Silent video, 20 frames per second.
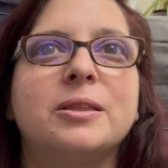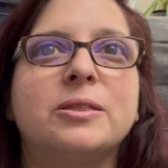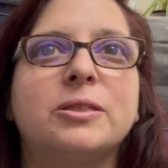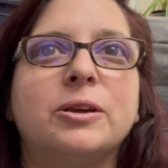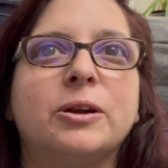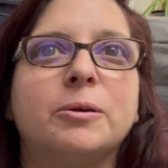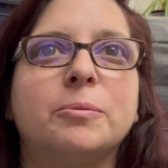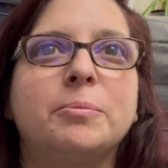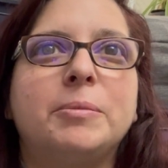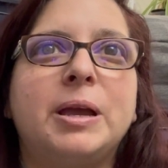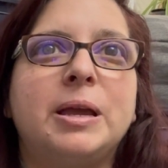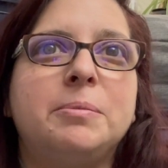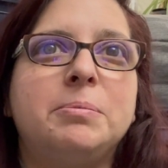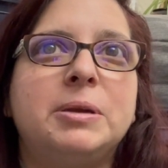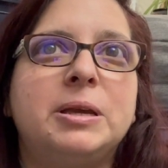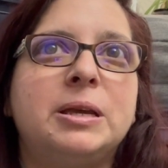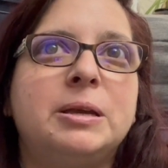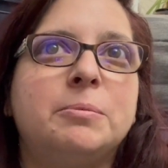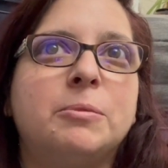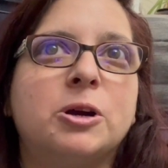There may
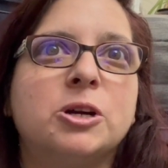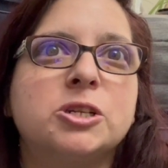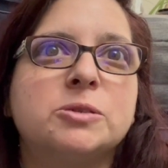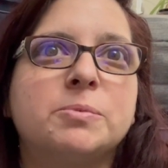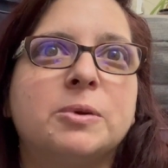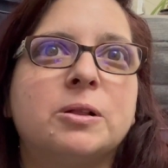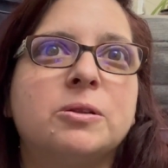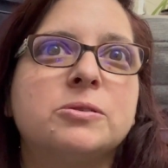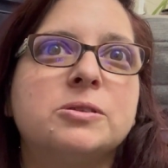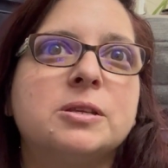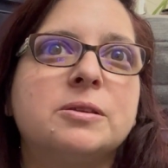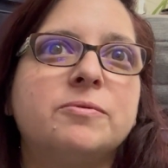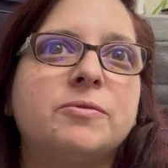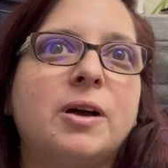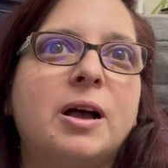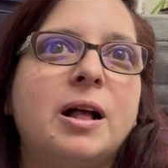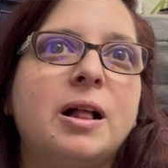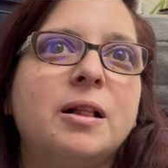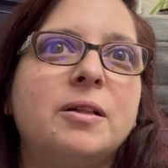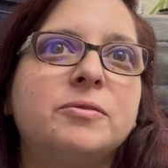be marshmallows
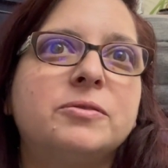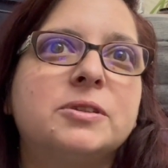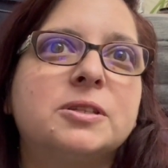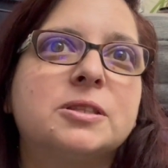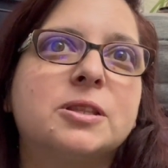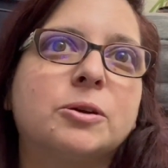involved.